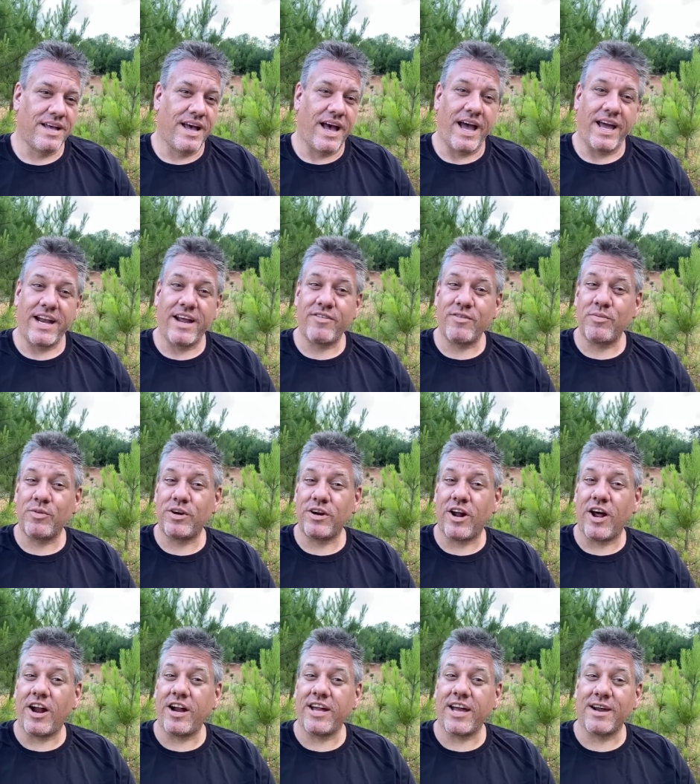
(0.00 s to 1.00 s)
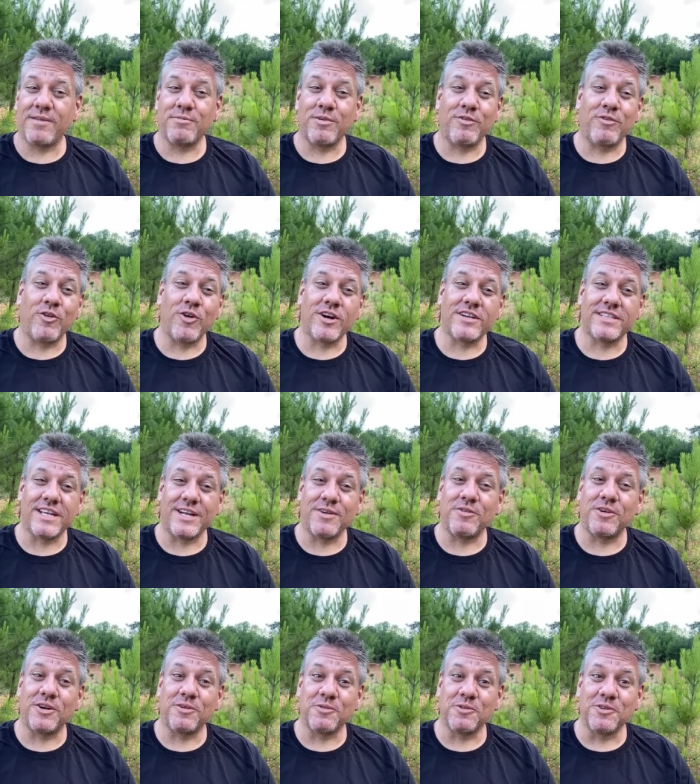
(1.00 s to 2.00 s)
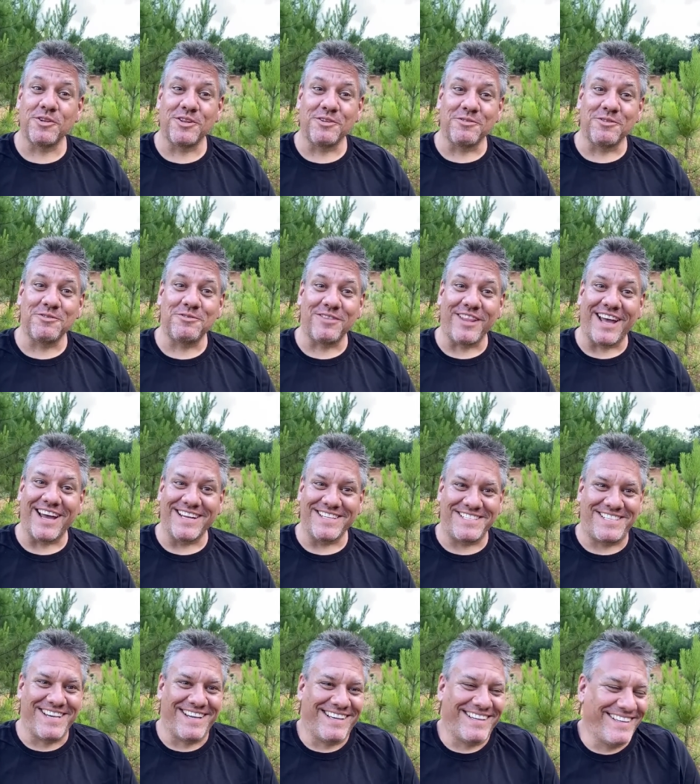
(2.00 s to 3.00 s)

I never put an awning on them before because I didn't want to ruin the roof lines.